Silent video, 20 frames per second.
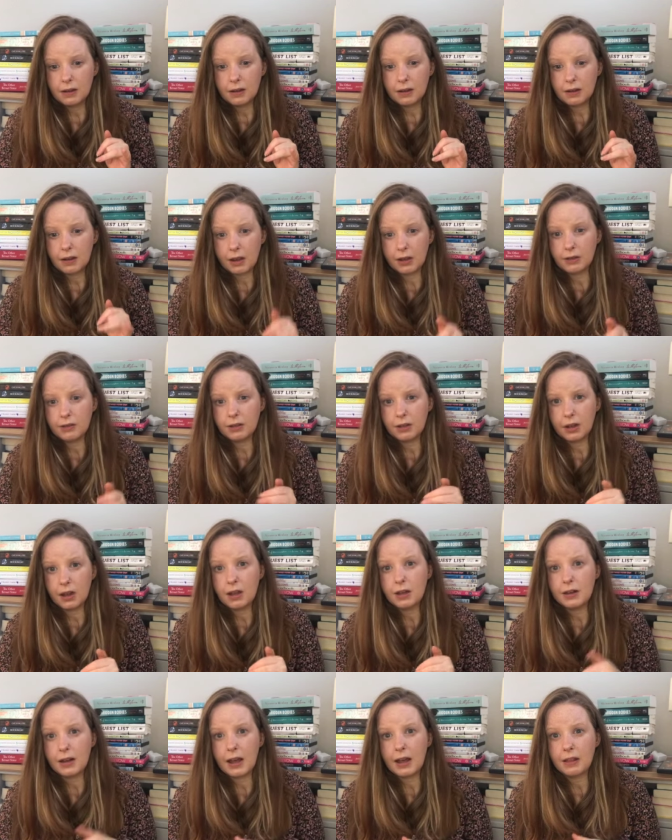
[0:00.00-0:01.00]
going to go
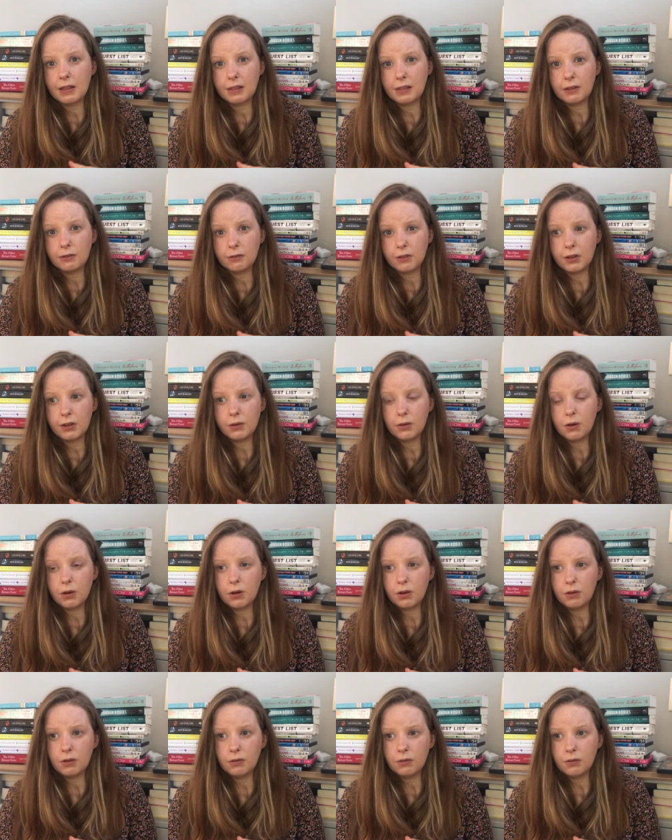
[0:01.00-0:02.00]
down the route
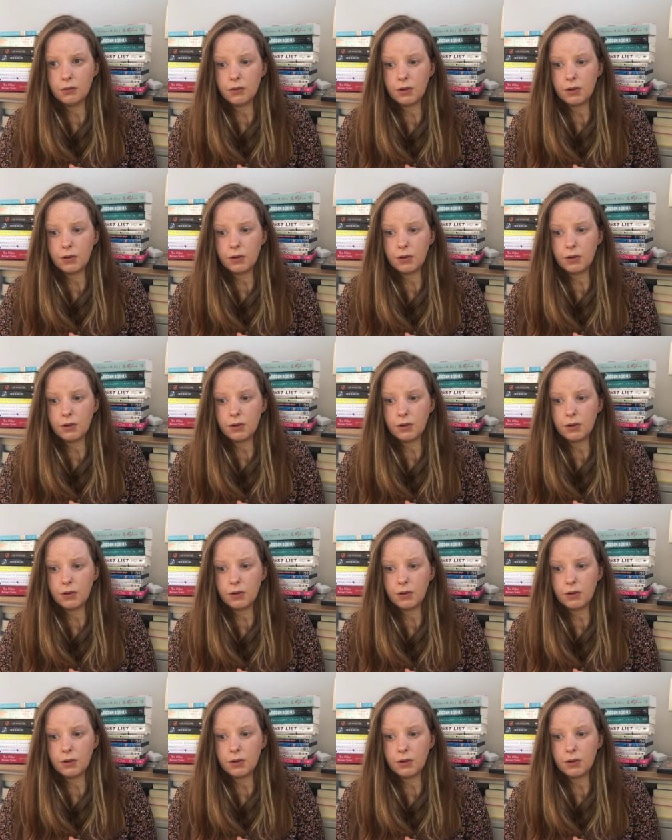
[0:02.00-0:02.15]
of